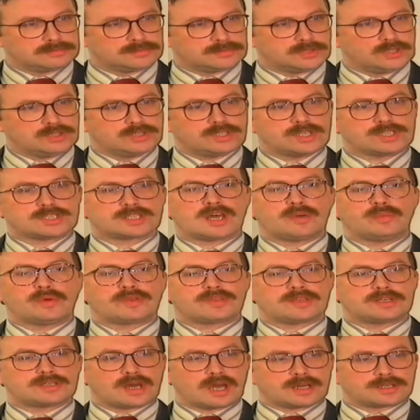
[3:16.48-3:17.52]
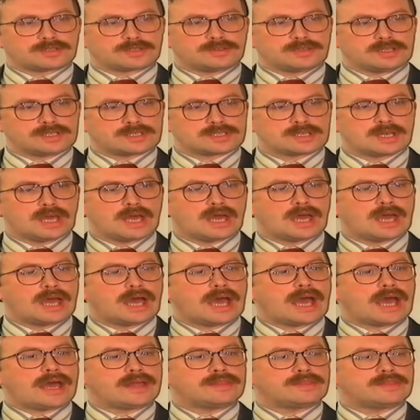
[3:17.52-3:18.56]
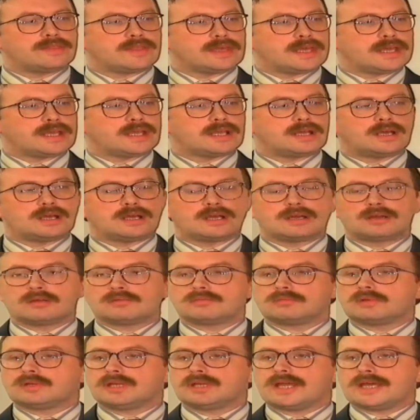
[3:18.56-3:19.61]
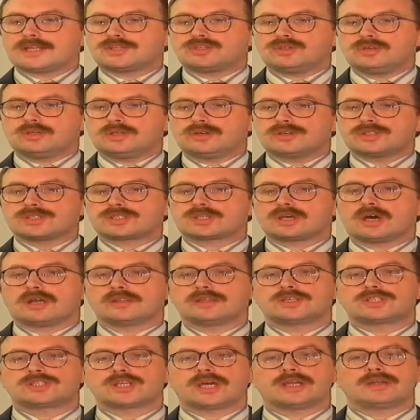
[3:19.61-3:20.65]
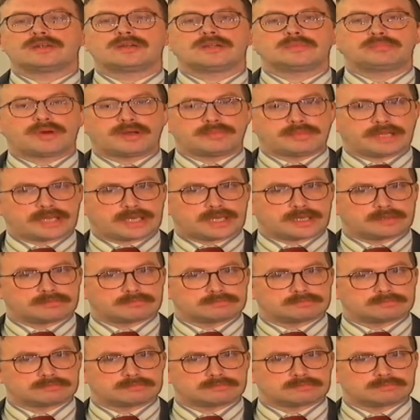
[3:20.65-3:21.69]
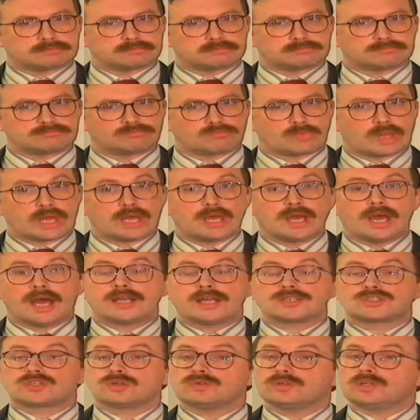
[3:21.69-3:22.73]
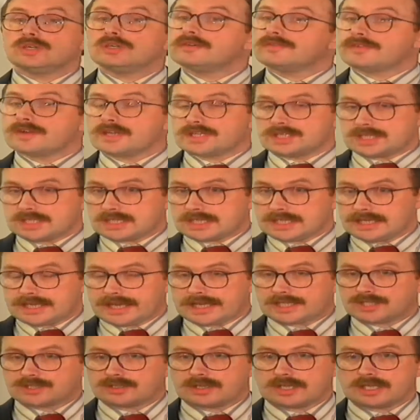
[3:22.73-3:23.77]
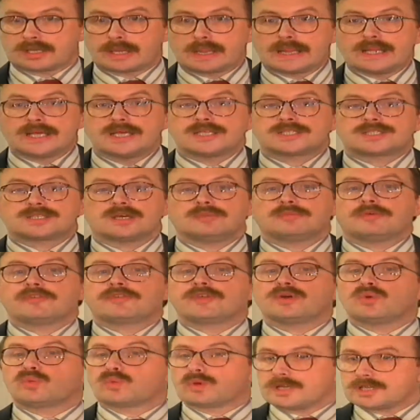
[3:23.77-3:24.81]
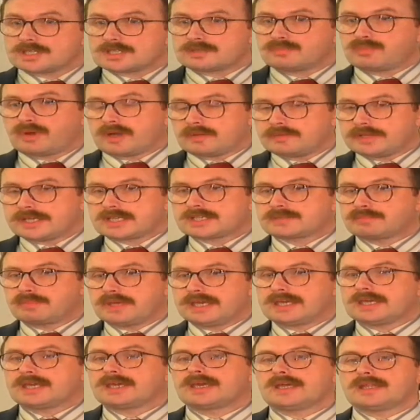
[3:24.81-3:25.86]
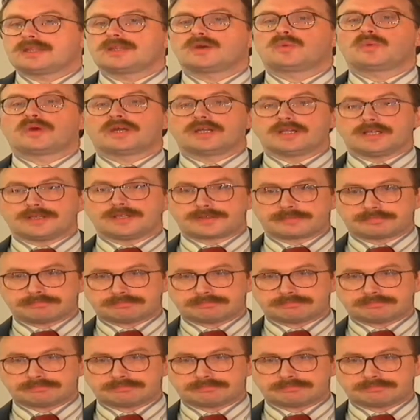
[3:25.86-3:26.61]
You just come with a doctorate, and they let you loose on the general public. And so university lecturing is some of the worst public speaking in the world.